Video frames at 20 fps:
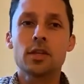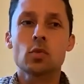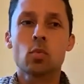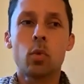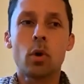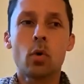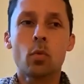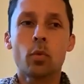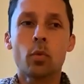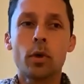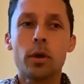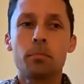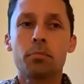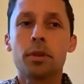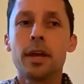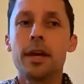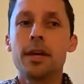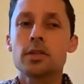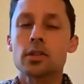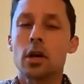won't
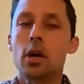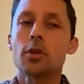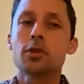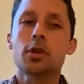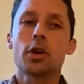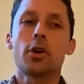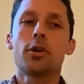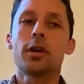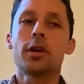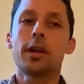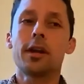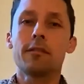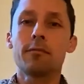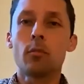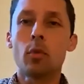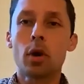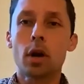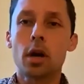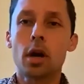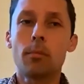replace alternative,
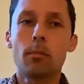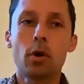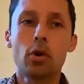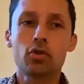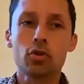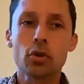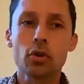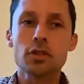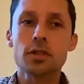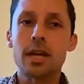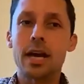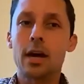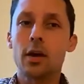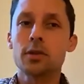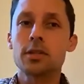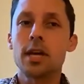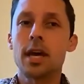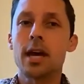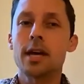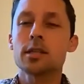more commercial style
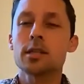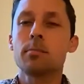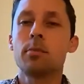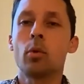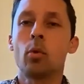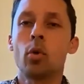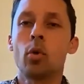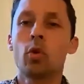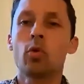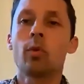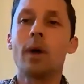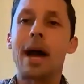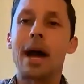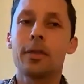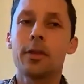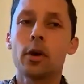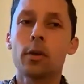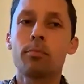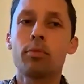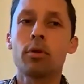tests, but will
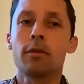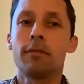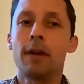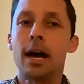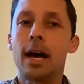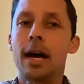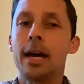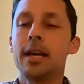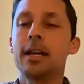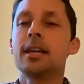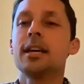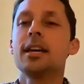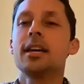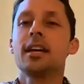rather provide